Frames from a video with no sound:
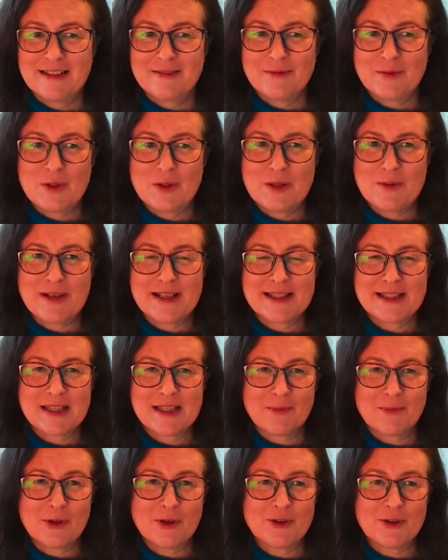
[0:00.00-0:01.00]
between my
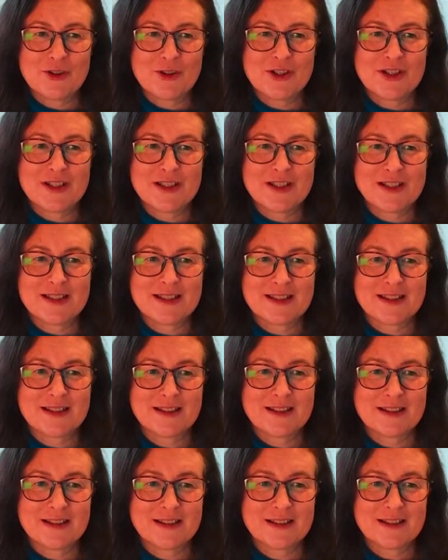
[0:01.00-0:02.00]
subconscious,
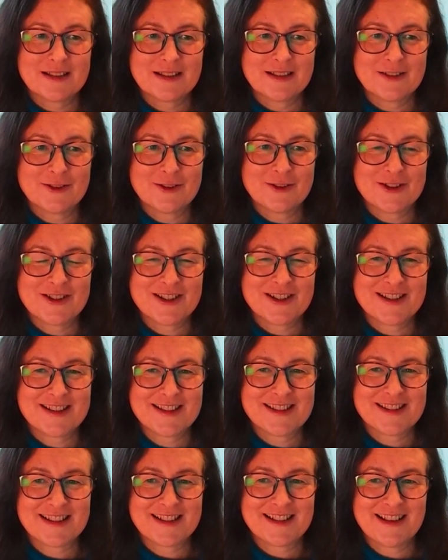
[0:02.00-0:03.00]

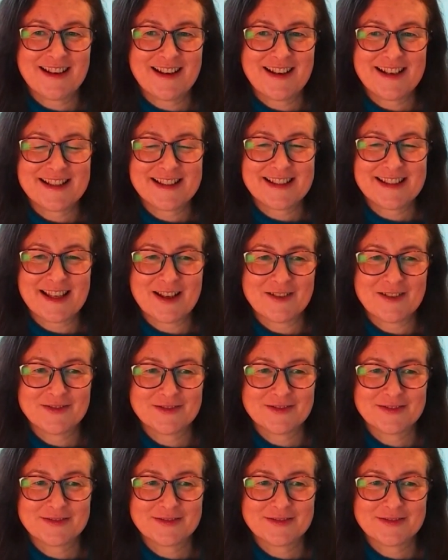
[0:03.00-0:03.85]
conscious, and higher self.